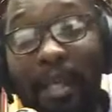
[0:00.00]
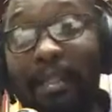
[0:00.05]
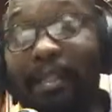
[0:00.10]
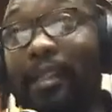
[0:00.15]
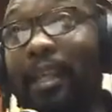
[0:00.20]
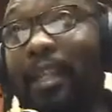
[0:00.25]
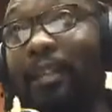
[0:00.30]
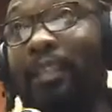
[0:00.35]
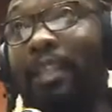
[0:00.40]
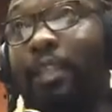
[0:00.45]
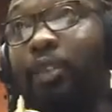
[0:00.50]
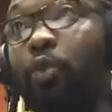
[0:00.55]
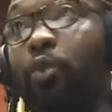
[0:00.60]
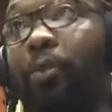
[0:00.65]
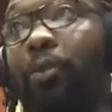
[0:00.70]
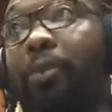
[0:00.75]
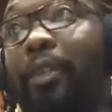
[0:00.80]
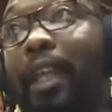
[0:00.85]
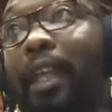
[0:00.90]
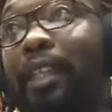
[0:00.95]
that they do
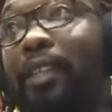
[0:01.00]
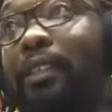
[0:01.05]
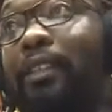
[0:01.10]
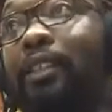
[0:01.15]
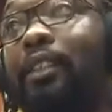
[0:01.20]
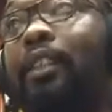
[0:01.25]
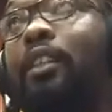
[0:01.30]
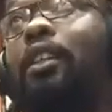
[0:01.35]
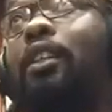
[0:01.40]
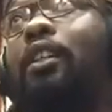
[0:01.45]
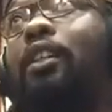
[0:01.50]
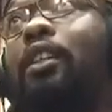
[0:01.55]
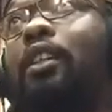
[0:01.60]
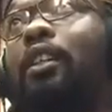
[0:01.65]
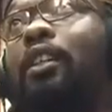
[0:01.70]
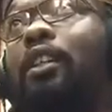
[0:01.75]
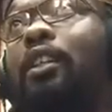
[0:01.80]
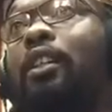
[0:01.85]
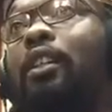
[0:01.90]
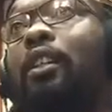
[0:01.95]
things
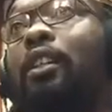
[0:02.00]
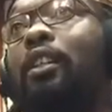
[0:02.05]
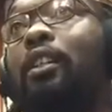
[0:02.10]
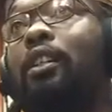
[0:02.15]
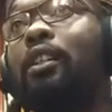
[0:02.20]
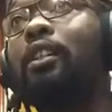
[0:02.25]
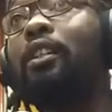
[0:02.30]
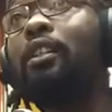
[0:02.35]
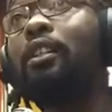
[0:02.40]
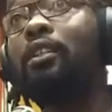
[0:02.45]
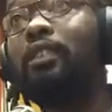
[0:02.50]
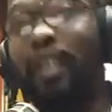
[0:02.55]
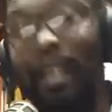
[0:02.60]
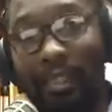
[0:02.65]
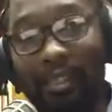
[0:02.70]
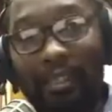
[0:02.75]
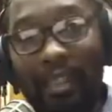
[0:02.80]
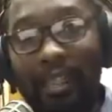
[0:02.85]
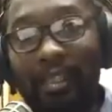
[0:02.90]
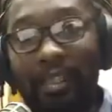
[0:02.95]
that
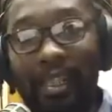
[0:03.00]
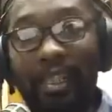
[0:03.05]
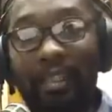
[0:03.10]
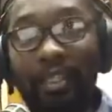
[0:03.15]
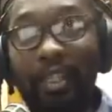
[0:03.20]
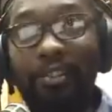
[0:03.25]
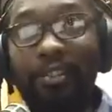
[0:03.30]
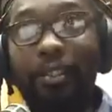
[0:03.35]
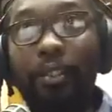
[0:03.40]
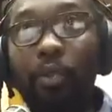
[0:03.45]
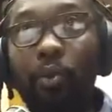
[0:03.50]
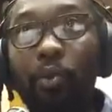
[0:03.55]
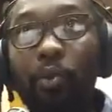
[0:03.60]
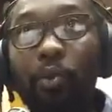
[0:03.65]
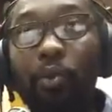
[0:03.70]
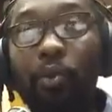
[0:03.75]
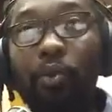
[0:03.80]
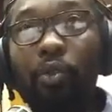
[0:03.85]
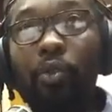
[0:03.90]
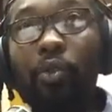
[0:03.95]
dictators do.
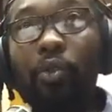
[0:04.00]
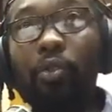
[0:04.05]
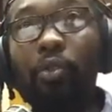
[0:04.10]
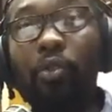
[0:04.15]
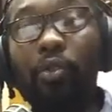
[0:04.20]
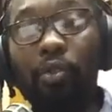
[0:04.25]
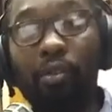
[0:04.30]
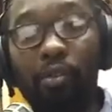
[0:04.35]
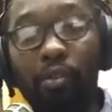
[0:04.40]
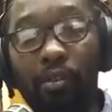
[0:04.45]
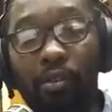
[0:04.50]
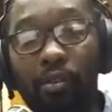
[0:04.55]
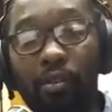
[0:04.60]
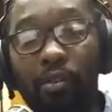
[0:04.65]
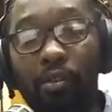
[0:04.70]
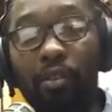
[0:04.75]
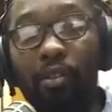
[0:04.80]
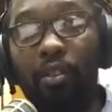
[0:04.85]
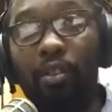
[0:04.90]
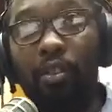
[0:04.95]

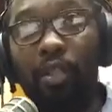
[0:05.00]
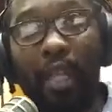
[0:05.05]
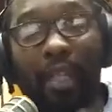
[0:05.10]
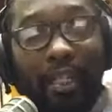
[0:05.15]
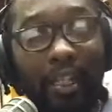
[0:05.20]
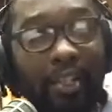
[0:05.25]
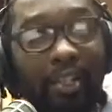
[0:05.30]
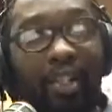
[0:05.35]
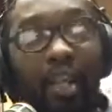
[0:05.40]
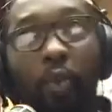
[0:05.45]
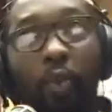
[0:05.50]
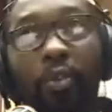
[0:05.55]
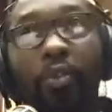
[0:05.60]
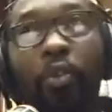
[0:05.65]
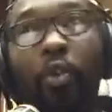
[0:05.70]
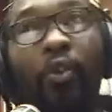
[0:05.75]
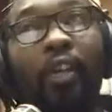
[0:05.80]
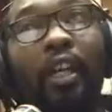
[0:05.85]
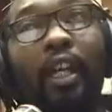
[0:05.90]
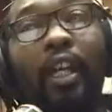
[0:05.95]
Like in South
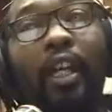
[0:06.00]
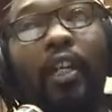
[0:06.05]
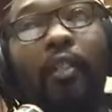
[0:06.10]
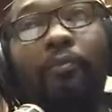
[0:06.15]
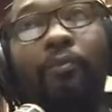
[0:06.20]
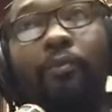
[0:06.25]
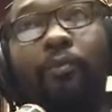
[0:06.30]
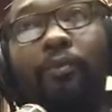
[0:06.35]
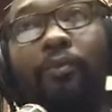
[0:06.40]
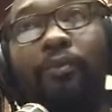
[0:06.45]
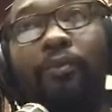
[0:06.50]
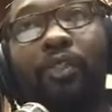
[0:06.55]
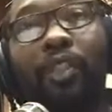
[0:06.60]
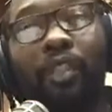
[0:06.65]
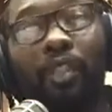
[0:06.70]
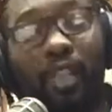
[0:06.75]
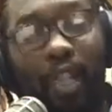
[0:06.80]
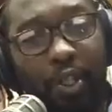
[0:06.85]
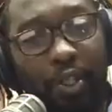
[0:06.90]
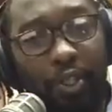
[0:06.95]
Korea,
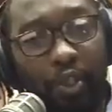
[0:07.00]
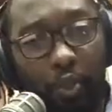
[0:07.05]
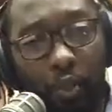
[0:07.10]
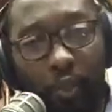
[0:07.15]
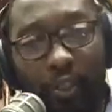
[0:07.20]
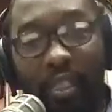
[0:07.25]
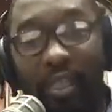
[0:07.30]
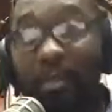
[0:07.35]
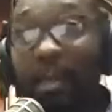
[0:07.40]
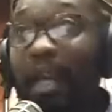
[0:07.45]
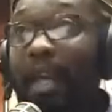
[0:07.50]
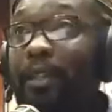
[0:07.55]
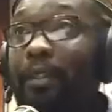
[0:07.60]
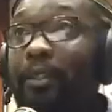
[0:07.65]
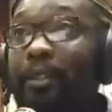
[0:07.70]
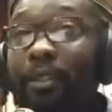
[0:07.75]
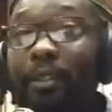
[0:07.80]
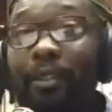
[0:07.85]
they shoot the man,